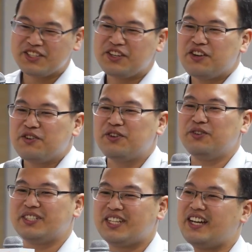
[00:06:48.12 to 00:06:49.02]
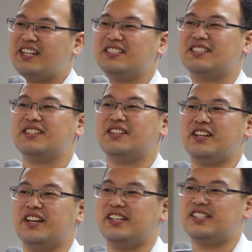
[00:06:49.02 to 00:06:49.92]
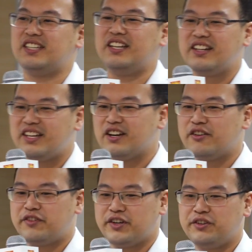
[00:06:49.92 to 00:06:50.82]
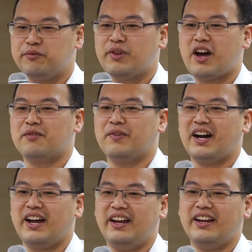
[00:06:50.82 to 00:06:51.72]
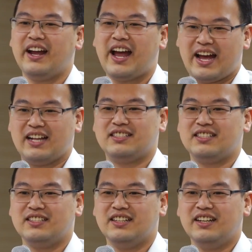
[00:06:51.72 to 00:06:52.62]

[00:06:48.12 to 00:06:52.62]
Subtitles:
Youku says it's illegal for you to block my ads.